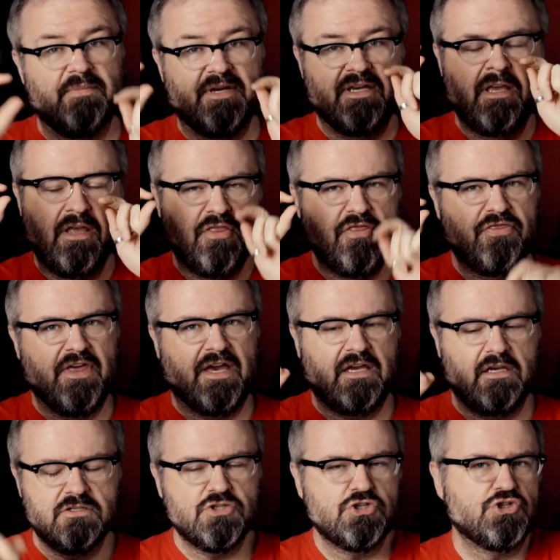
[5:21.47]
Big,
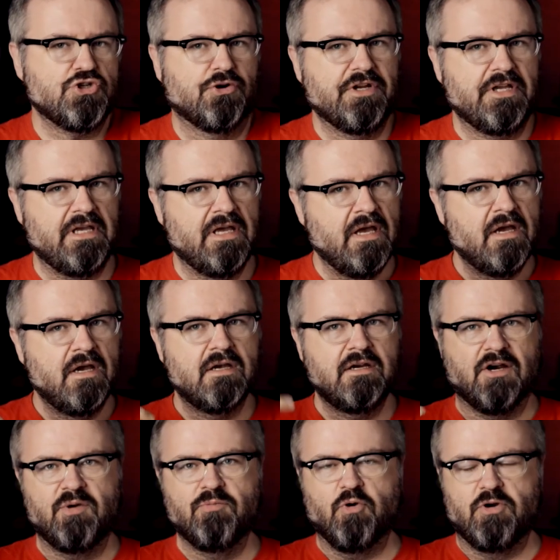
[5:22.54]
thick, sturdy
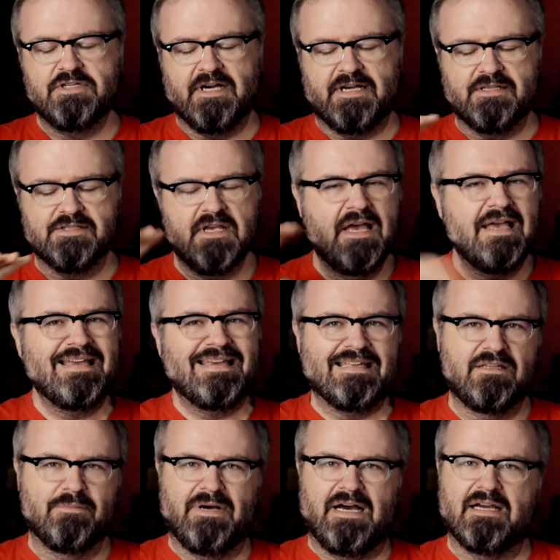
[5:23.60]
cardboard tiles
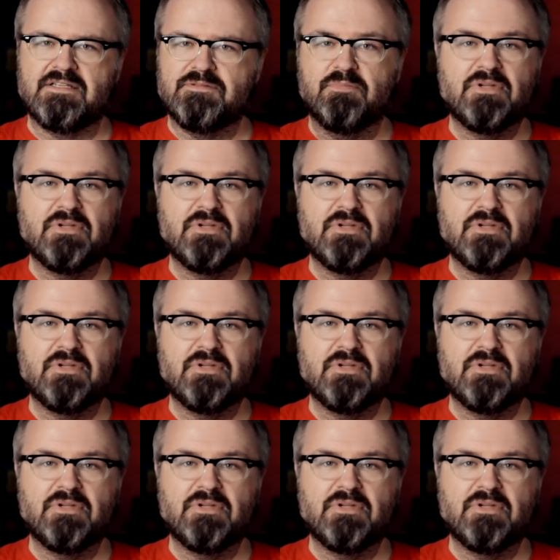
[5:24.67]
in the box.